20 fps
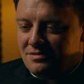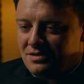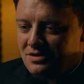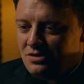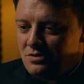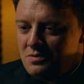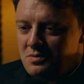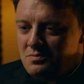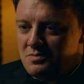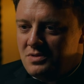
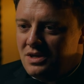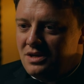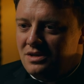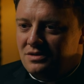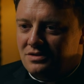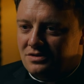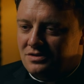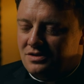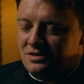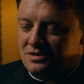human
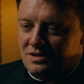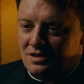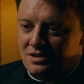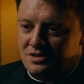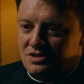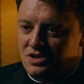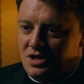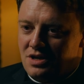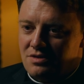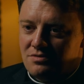beings are just
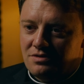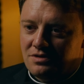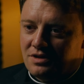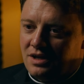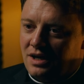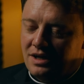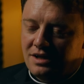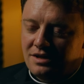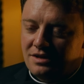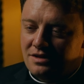in general
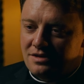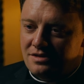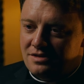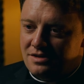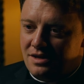kind of the